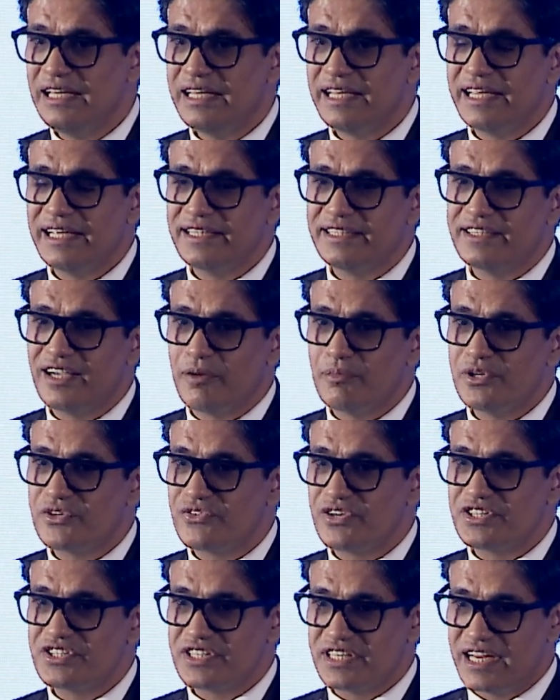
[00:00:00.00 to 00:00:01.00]
in the
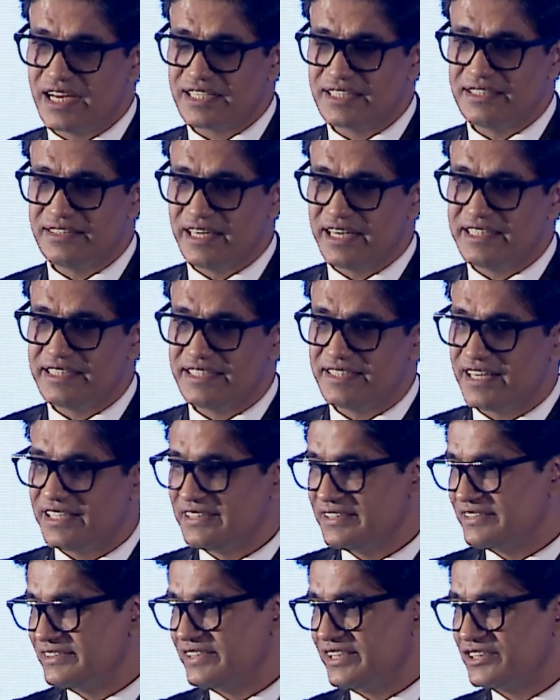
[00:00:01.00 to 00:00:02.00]
Arbitration Act
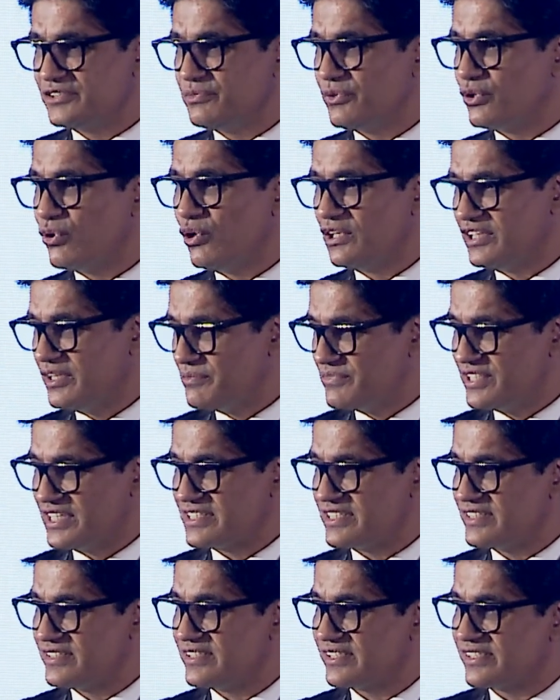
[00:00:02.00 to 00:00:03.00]
1996, we call them
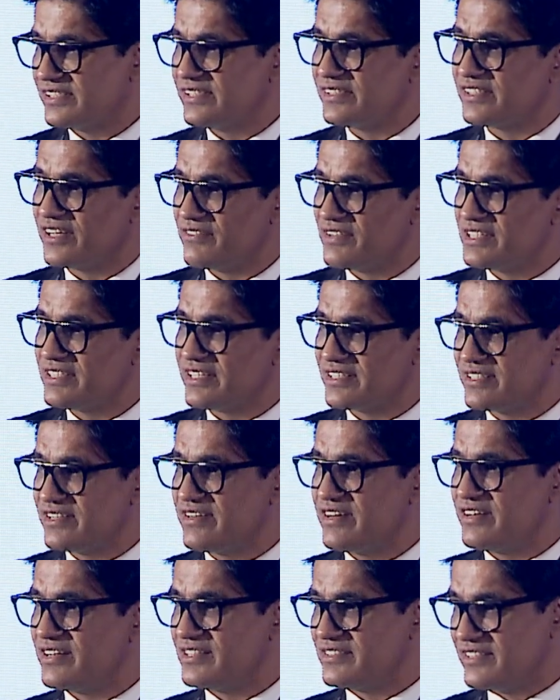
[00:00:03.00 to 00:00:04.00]
section 67,
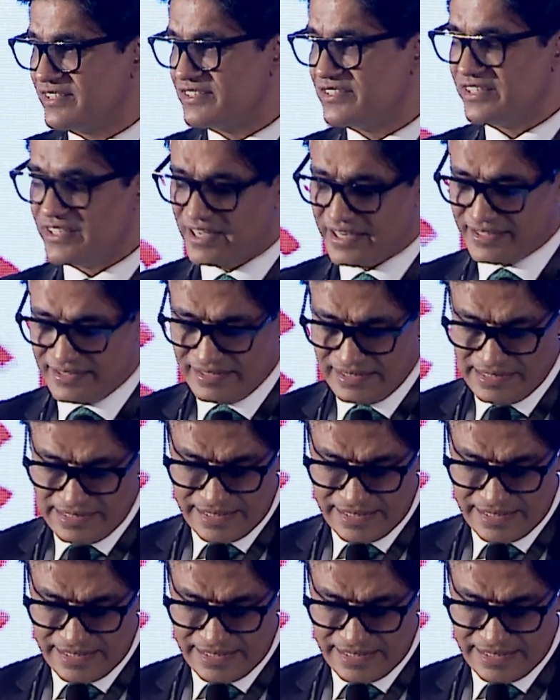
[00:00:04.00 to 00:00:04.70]
68, and 69.